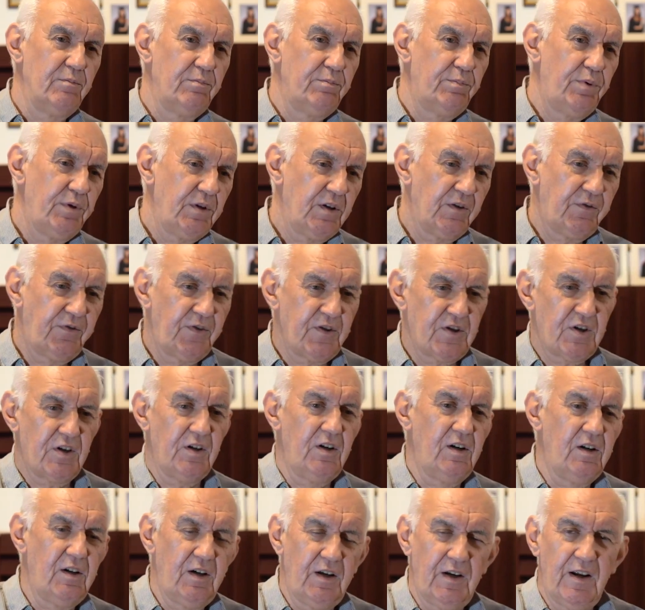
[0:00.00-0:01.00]
put your
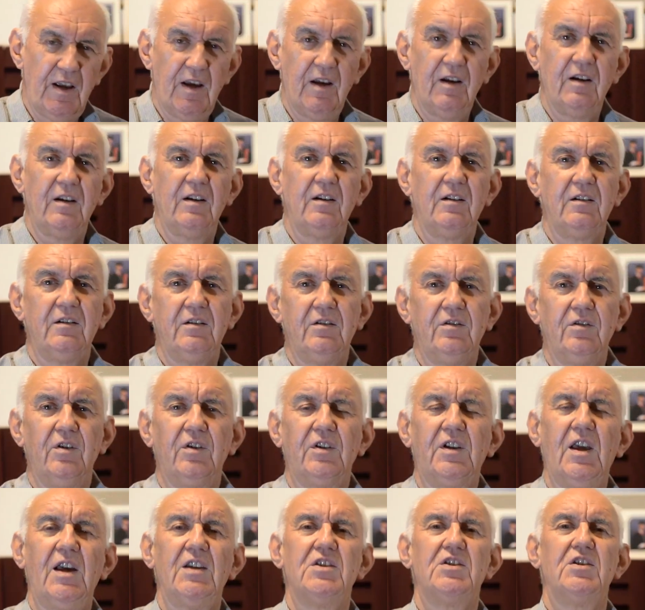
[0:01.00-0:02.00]
fishing line out and
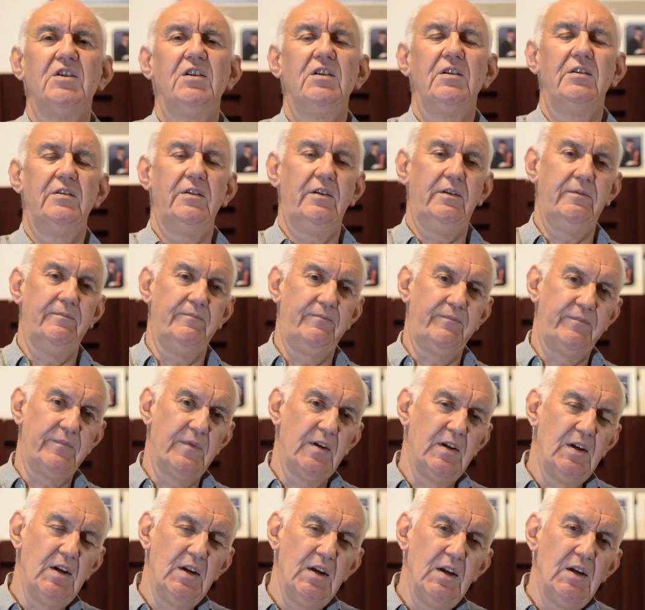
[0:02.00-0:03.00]
not catch anything.
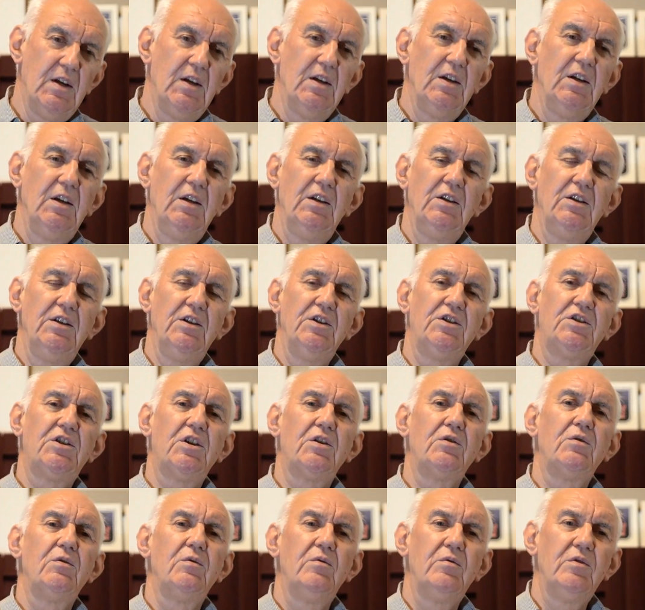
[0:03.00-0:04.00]

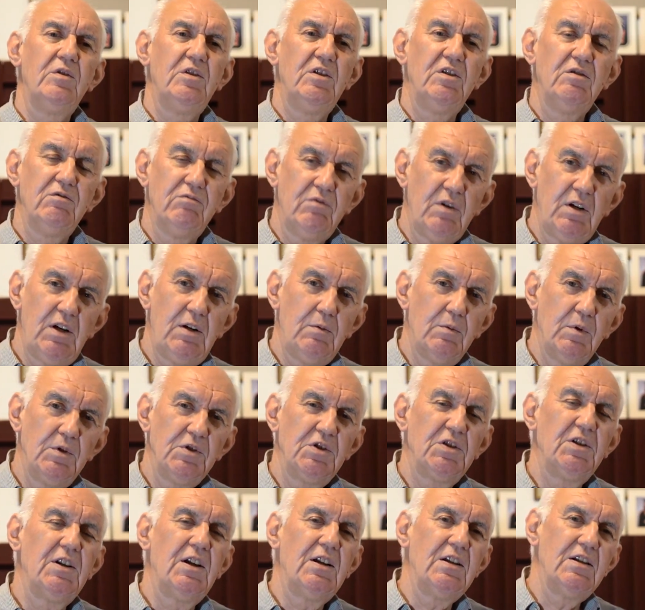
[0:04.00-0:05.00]
So you really
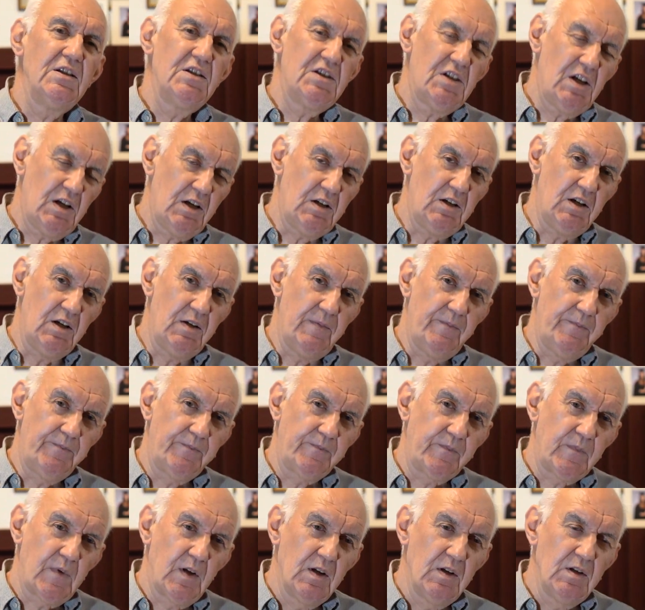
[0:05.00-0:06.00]
want an antenna
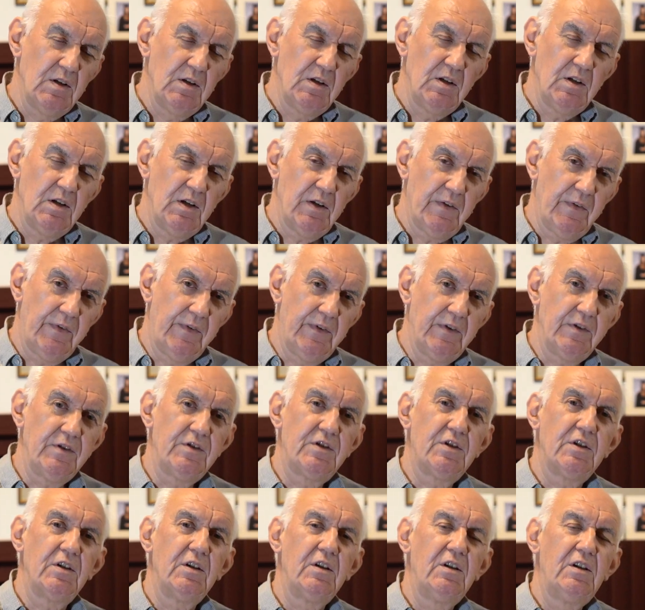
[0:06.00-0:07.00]

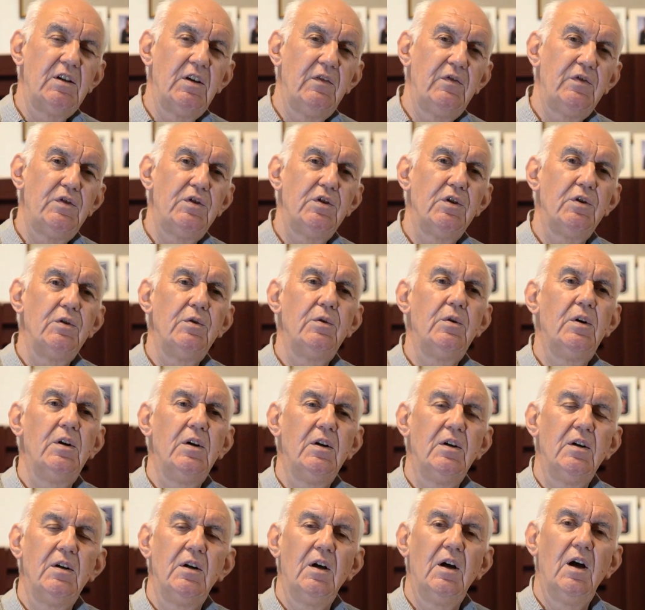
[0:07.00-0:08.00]
that gives
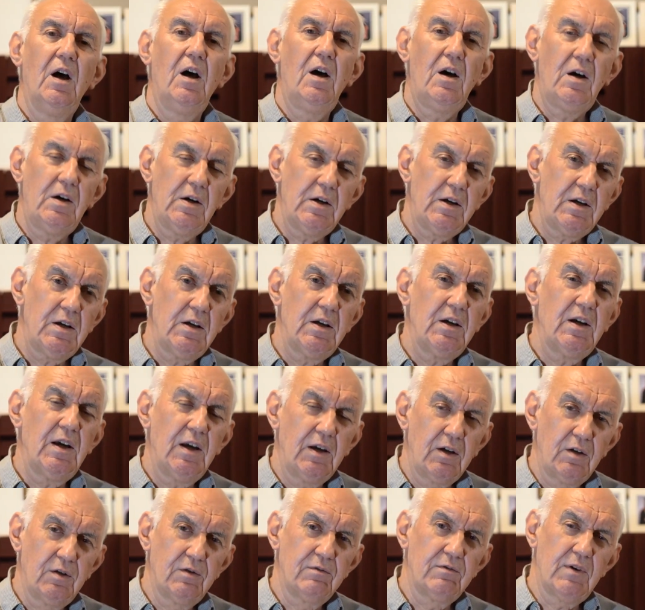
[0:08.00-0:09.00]
you higher
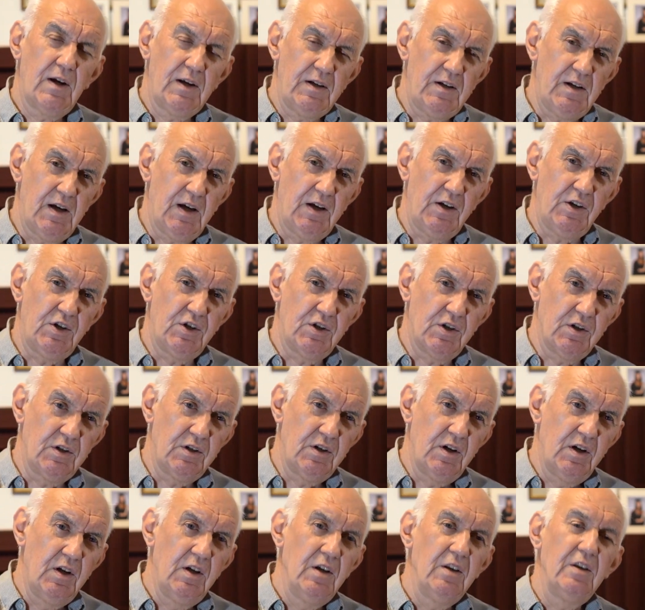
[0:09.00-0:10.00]
angle
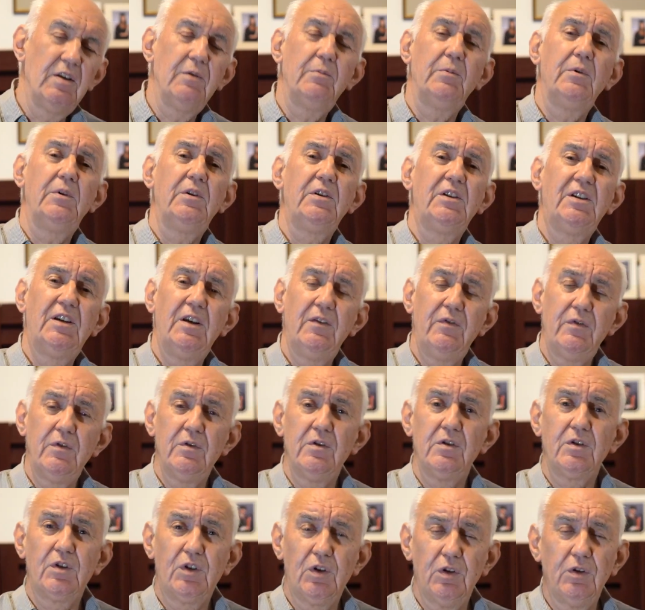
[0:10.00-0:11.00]
radiation that will give you
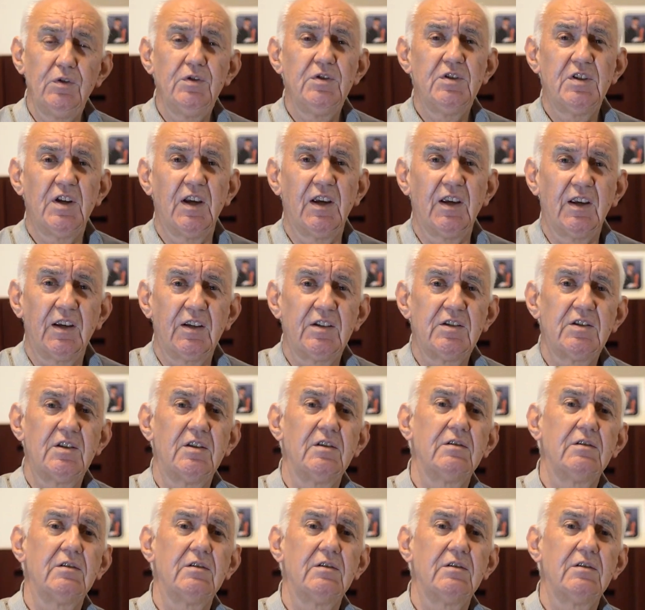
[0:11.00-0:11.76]
the contacts